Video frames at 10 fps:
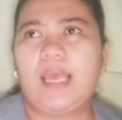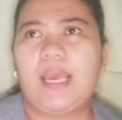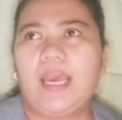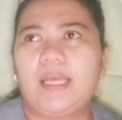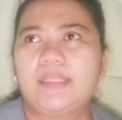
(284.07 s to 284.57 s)

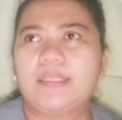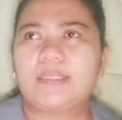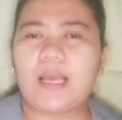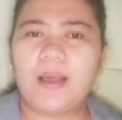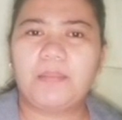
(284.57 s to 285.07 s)
and
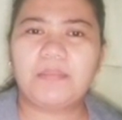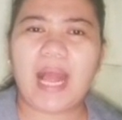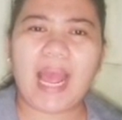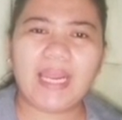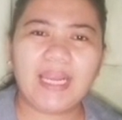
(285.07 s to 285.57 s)
some
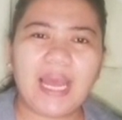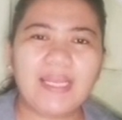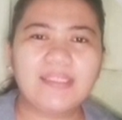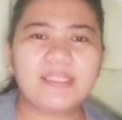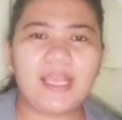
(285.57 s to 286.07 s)

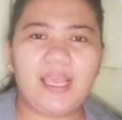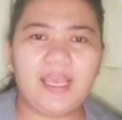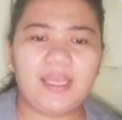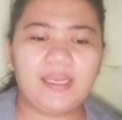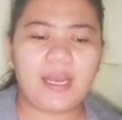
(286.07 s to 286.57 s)
islands
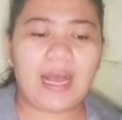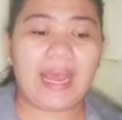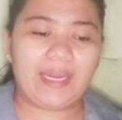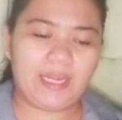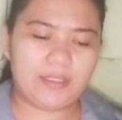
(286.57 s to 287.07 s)
and
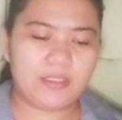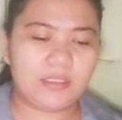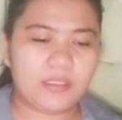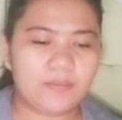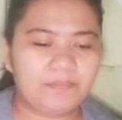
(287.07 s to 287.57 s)

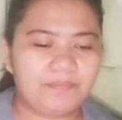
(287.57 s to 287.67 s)
islets.